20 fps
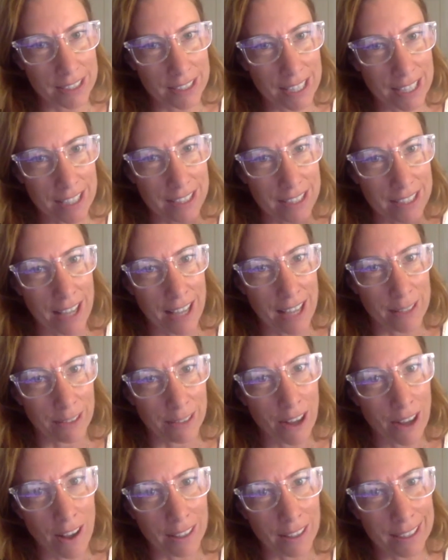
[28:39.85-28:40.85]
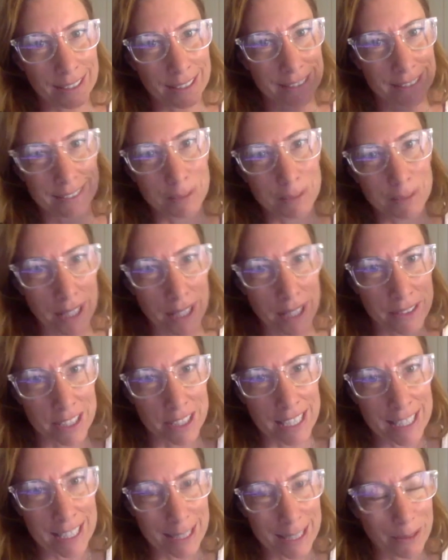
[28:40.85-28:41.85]
I just kind of call it whatever's
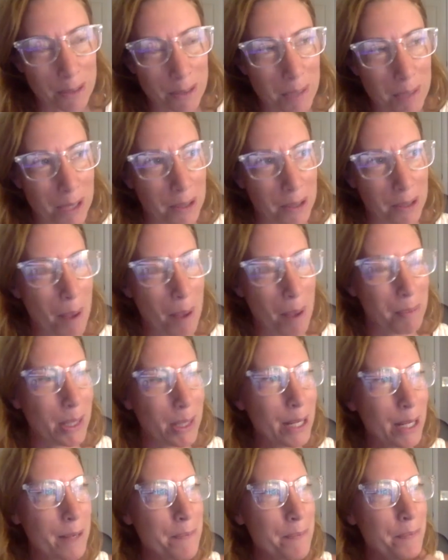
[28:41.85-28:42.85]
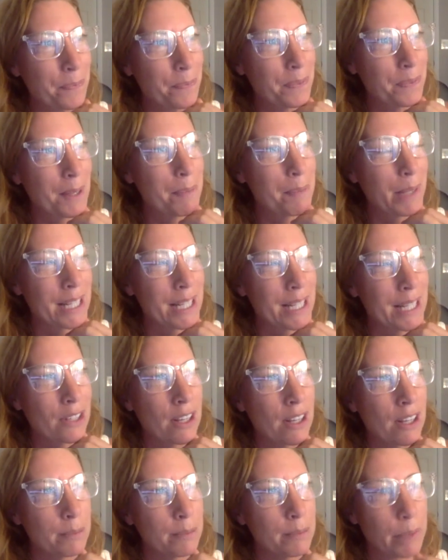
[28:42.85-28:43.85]
easy for me to remember, but it's
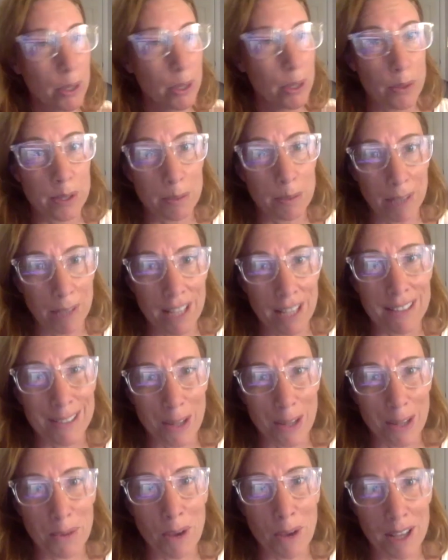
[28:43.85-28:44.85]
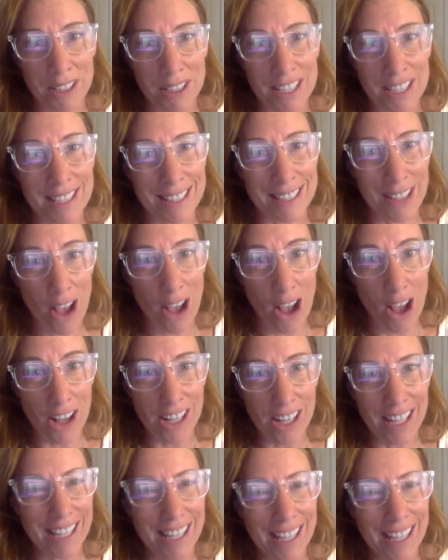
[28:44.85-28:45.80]
called Bones, Blood, Salt Water, and Song.